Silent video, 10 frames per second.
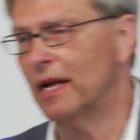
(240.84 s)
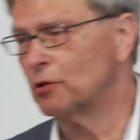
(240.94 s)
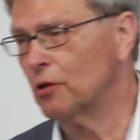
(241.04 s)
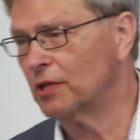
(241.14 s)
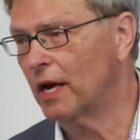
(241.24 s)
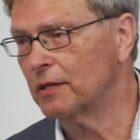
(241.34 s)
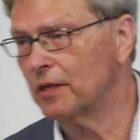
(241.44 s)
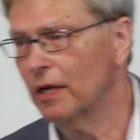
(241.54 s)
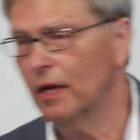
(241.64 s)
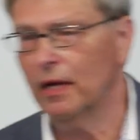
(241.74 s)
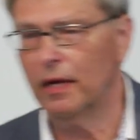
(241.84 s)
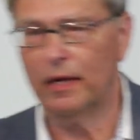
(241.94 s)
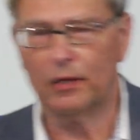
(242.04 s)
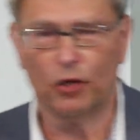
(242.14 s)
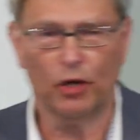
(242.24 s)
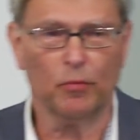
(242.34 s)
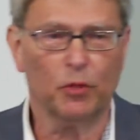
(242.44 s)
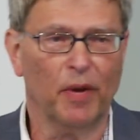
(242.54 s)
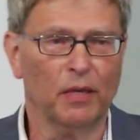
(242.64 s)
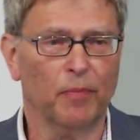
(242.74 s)
natural science
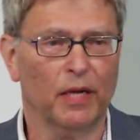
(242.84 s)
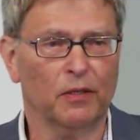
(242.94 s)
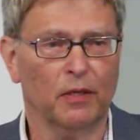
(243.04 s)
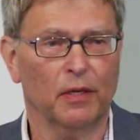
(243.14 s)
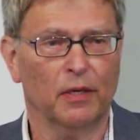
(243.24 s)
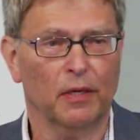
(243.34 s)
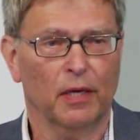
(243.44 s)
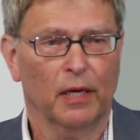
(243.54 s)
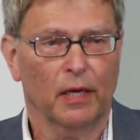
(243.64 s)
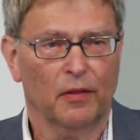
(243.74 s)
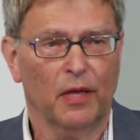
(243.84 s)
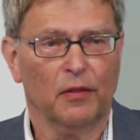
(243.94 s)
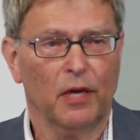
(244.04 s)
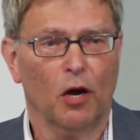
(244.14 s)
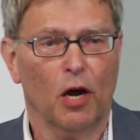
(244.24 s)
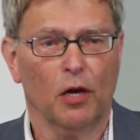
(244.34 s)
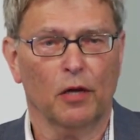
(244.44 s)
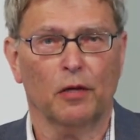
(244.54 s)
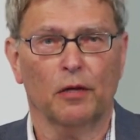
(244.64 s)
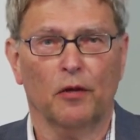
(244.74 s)
terms, but that there are
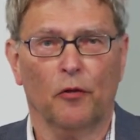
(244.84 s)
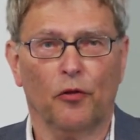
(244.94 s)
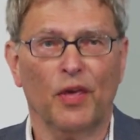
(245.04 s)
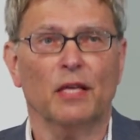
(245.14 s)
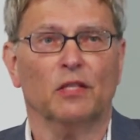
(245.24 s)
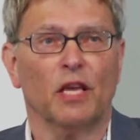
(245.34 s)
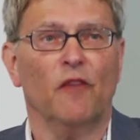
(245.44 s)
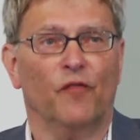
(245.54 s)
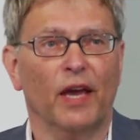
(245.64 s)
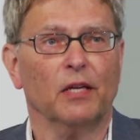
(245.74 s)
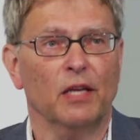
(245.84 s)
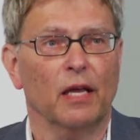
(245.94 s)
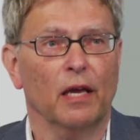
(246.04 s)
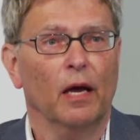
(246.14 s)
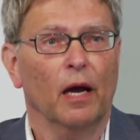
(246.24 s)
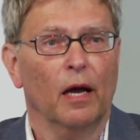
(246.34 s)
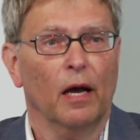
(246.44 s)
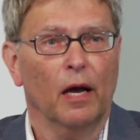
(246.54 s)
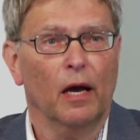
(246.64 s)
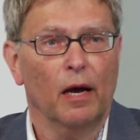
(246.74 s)
things affecting
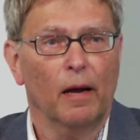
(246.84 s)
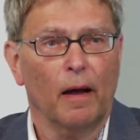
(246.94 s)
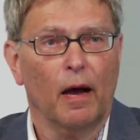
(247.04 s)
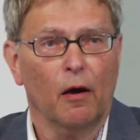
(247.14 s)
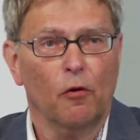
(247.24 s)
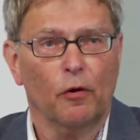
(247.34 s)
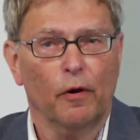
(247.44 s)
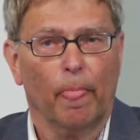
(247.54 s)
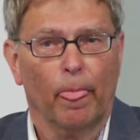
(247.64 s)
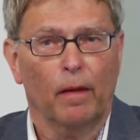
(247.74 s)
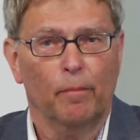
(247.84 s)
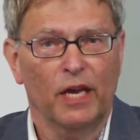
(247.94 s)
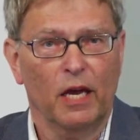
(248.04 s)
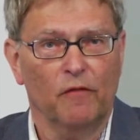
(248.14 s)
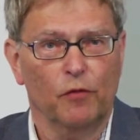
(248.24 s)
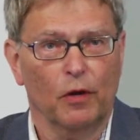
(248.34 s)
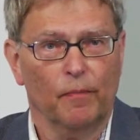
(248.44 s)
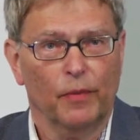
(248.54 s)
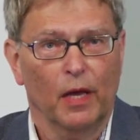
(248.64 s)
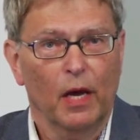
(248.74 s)
our behavior.
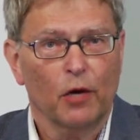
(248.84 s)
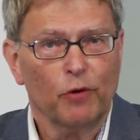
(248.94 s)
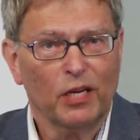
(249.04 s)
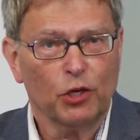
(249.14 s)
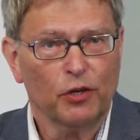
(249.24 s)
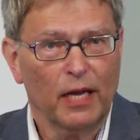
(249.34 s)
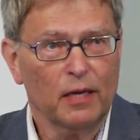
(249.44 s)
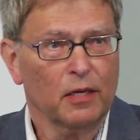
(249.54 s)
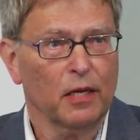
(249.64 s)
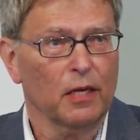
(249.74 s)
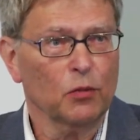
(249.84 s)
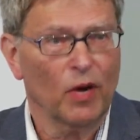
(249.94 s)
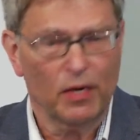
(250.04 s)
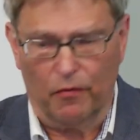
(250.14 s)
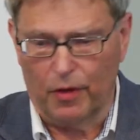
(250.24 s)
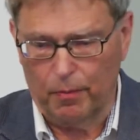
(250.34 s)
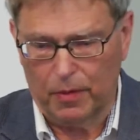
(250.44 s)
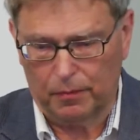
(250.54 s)
Rationality is one of them.